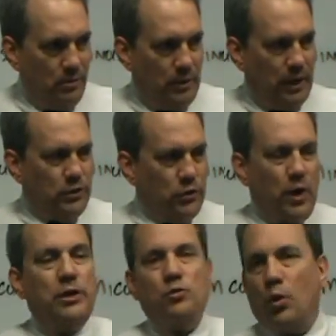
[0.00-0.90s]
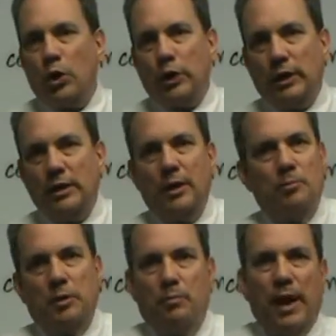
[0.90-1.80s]
that's strange wording,
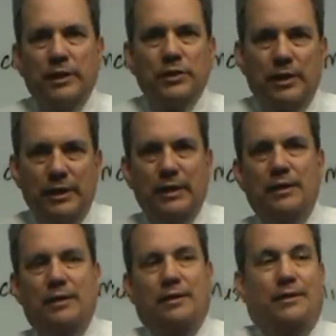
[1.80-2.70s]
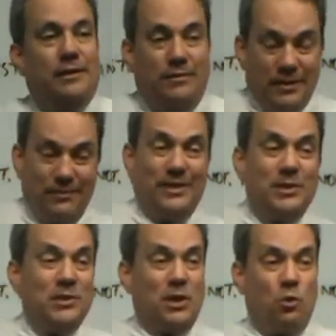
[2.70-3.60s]
but basically, this
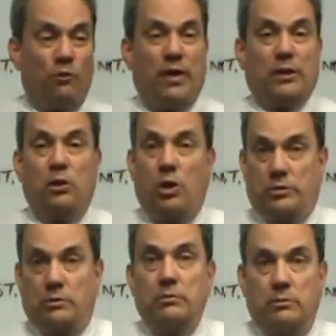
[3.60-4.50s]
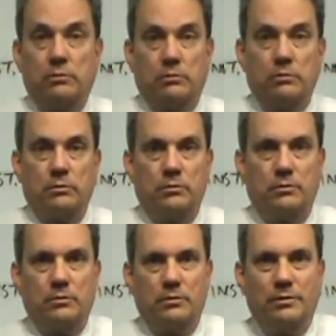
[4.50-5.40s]
is the Corvette clause.
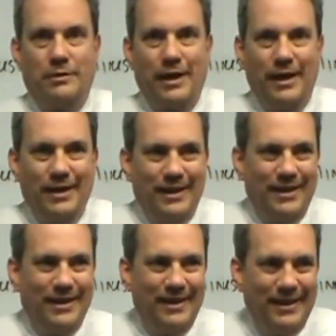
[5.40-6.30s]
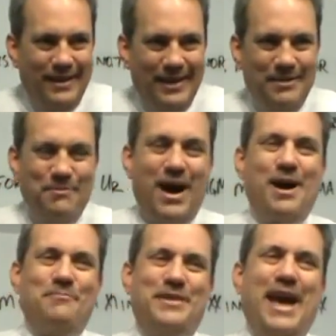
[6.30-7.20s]
Okay?
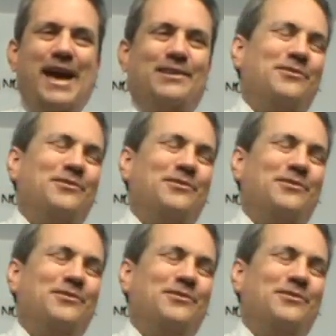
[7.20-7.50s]
Mom, Dad,